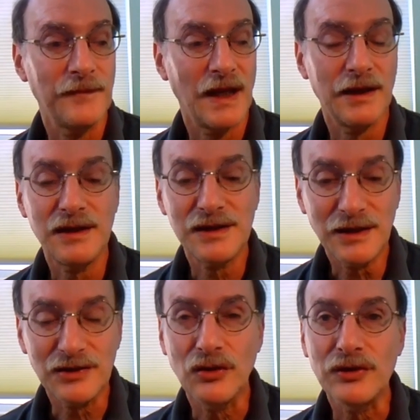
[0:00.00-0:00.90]
And he's
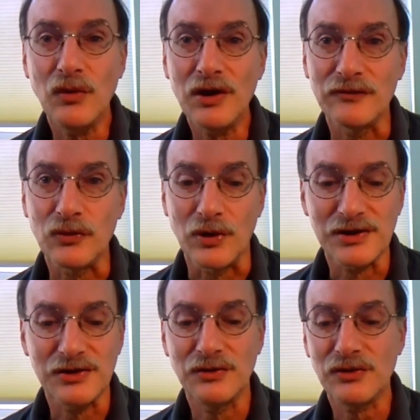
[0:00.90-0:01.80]
not the only one, of
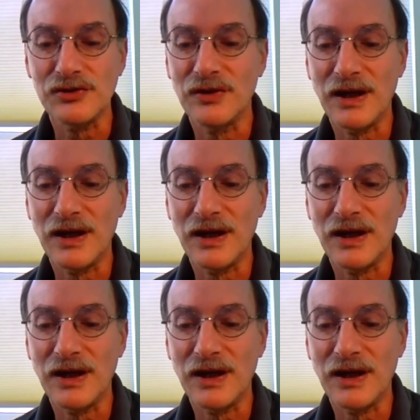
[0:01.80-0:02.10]
course. You also